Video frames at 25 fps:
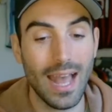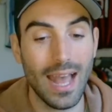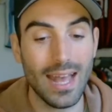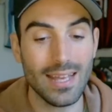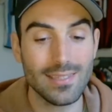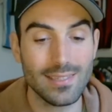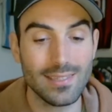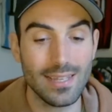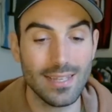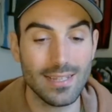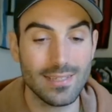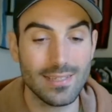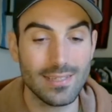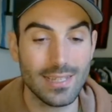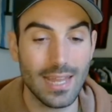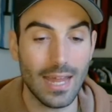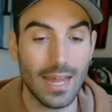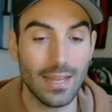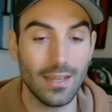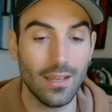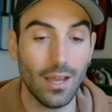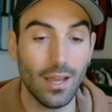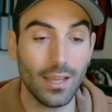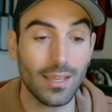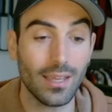As things
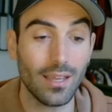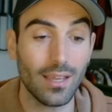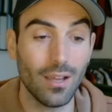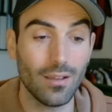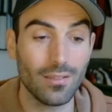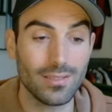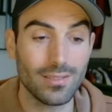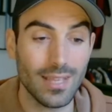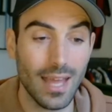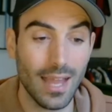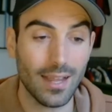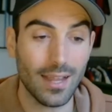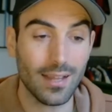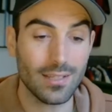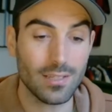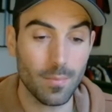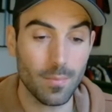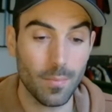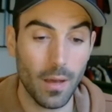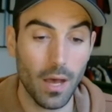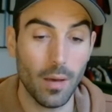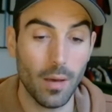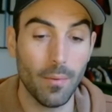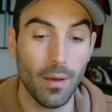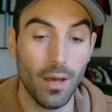stand, I can go Saka to
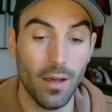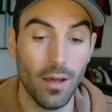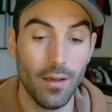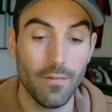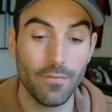Palmer